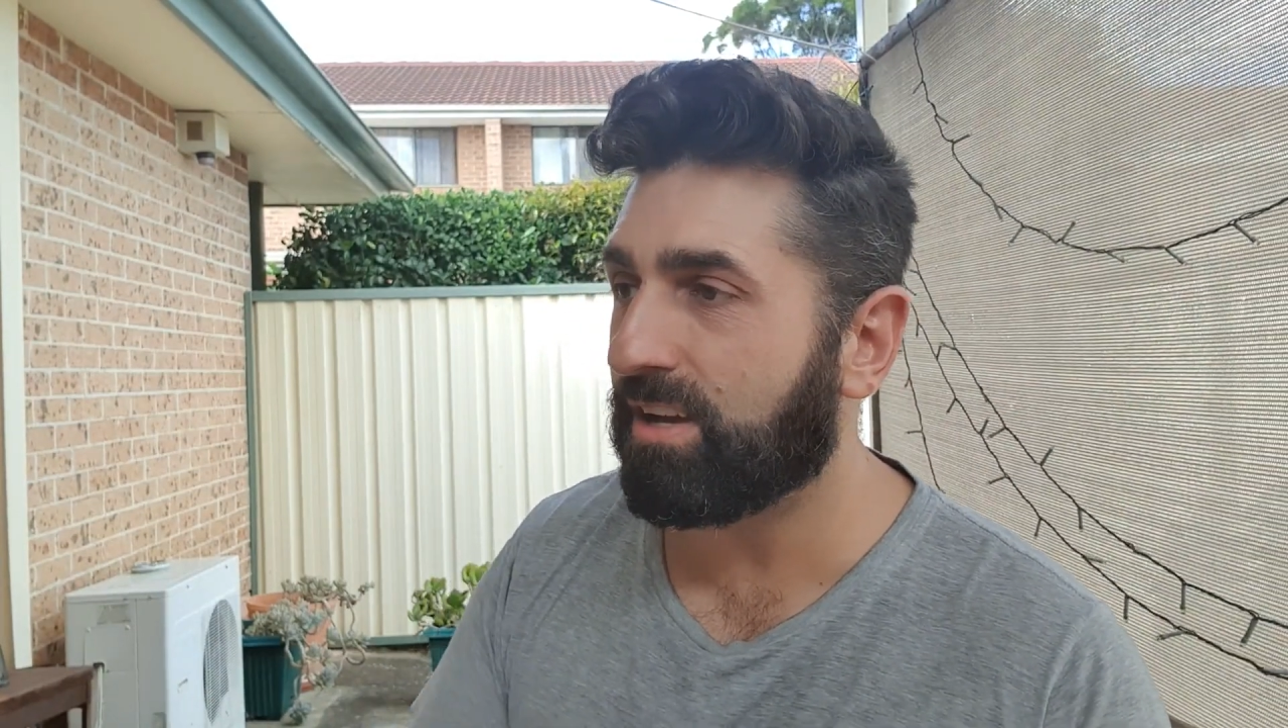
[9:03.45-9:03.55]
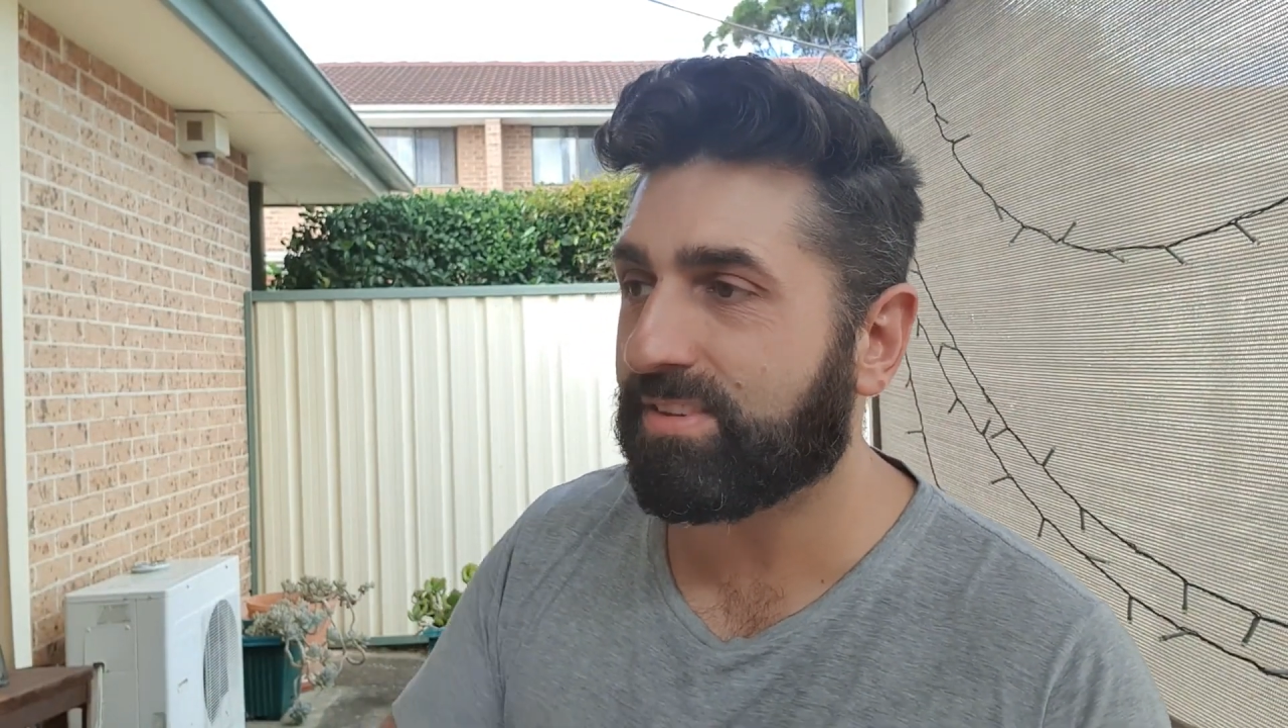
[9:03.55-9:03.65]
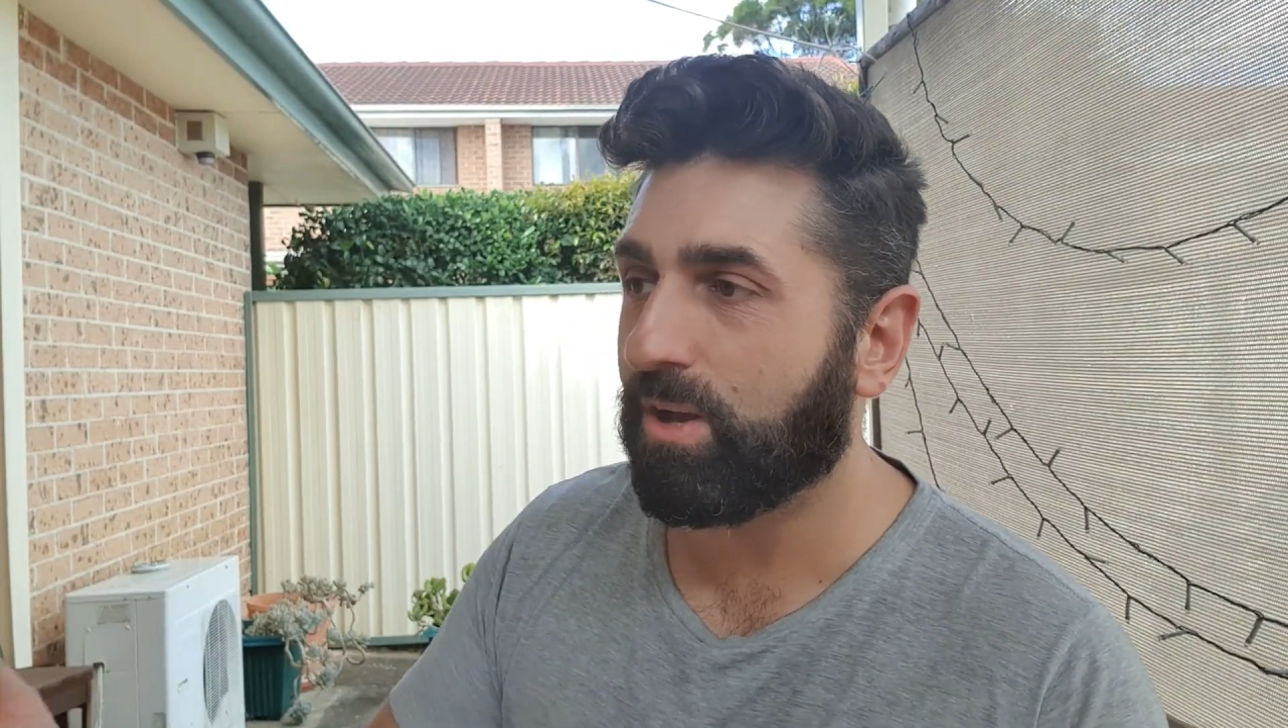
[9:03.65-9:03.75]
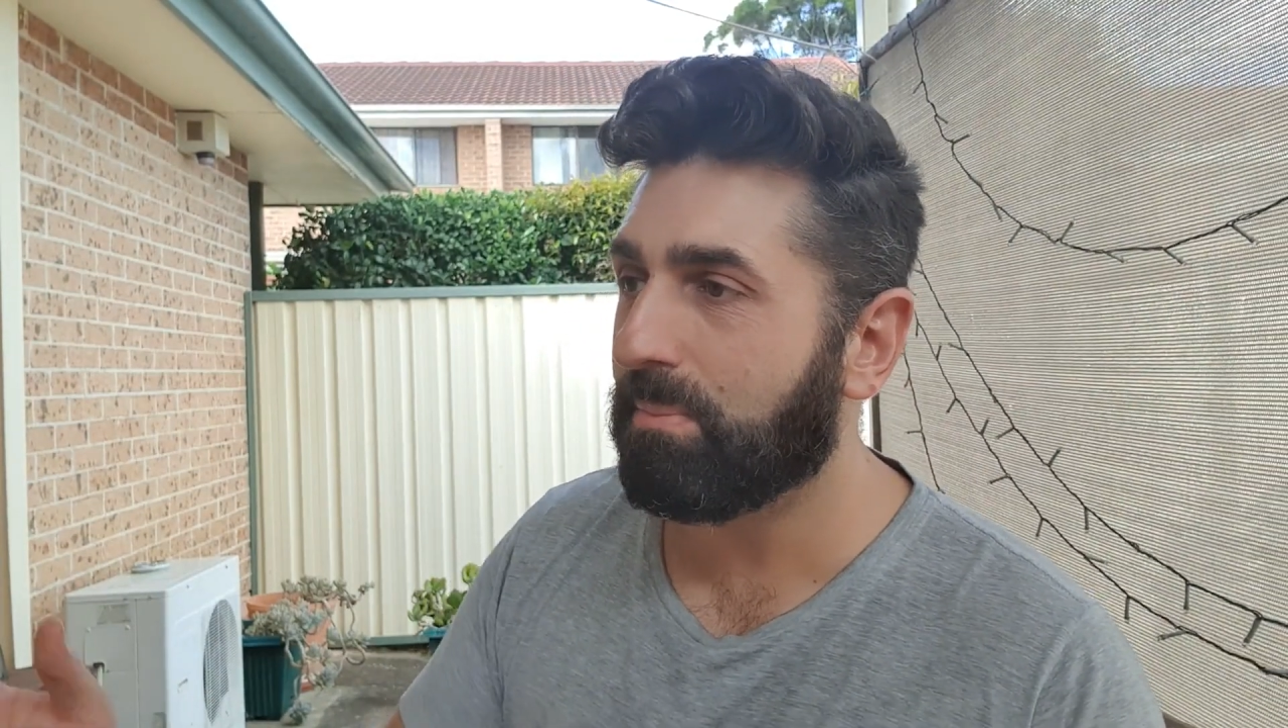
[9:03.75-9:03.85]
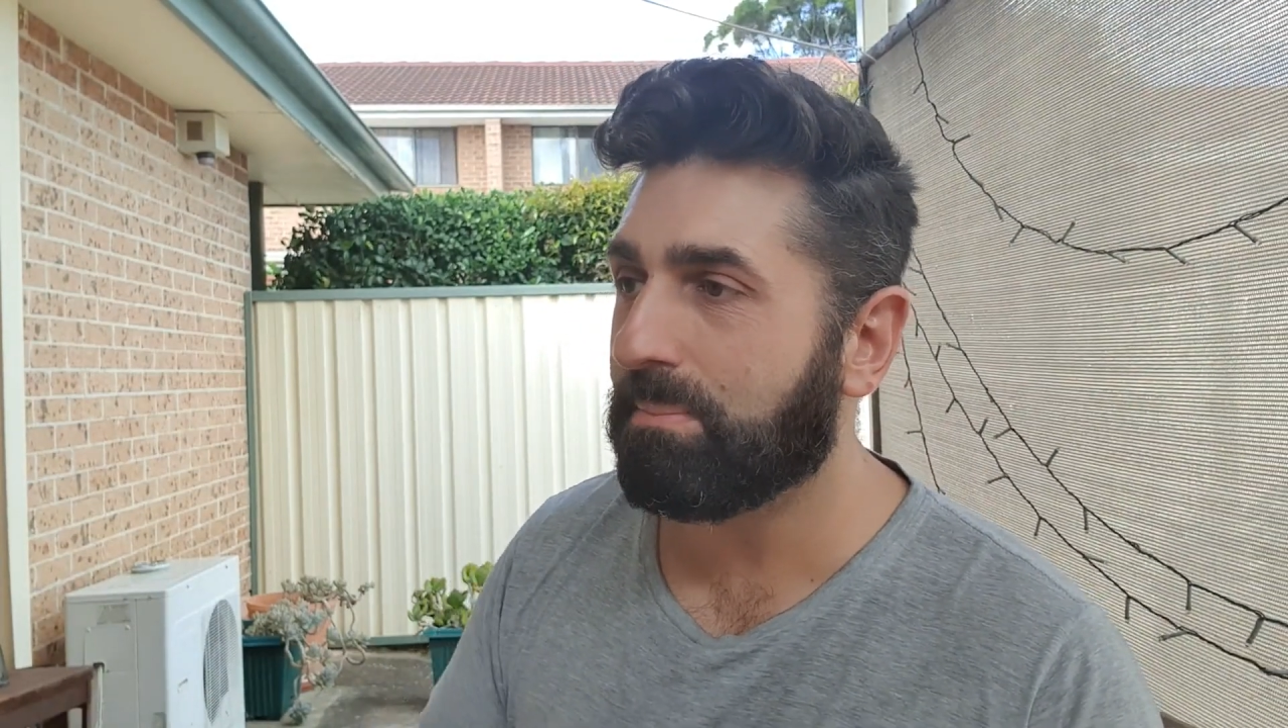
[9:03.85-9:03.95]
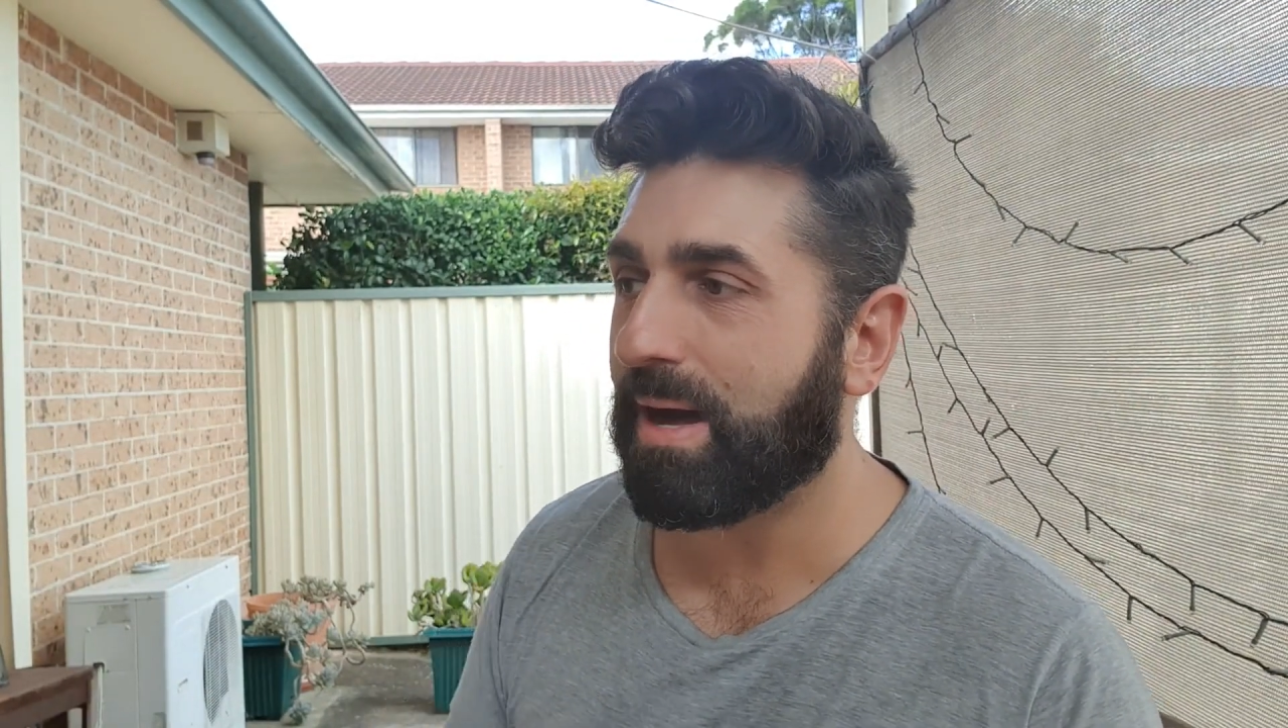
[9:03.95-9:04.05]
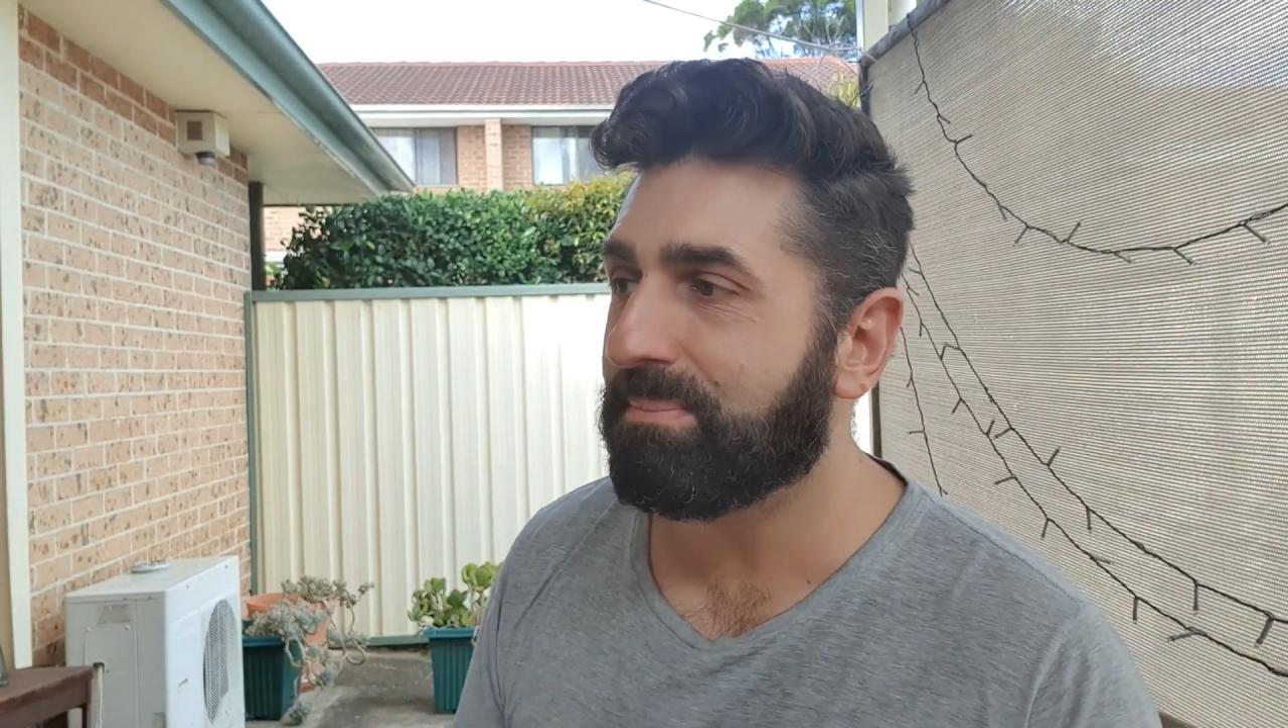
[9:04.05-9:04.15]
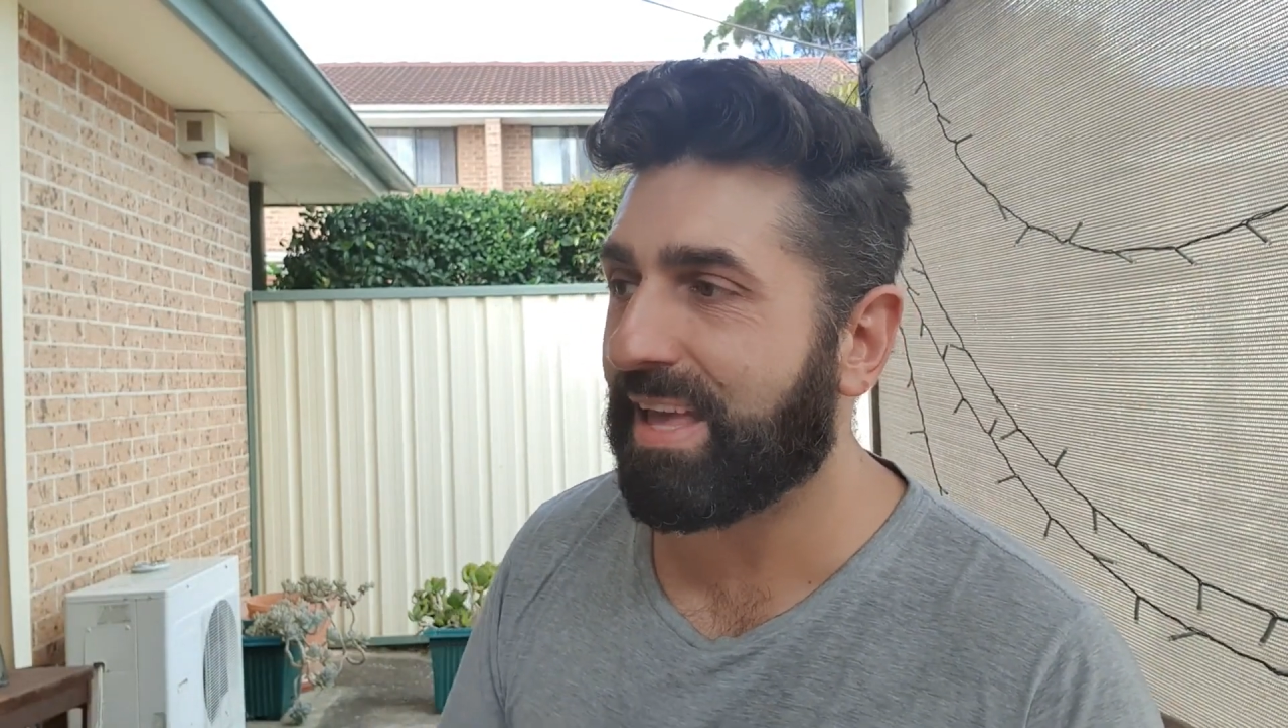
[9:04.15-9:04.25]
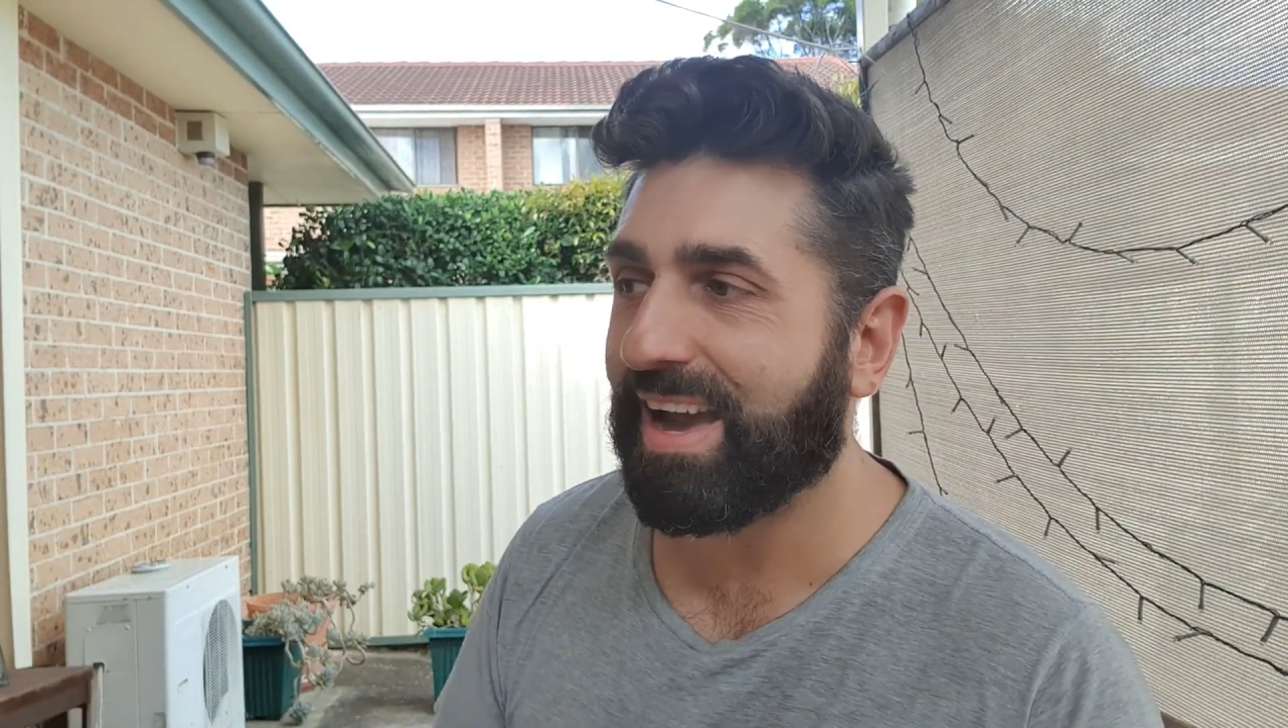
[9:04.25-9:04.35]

I told my mum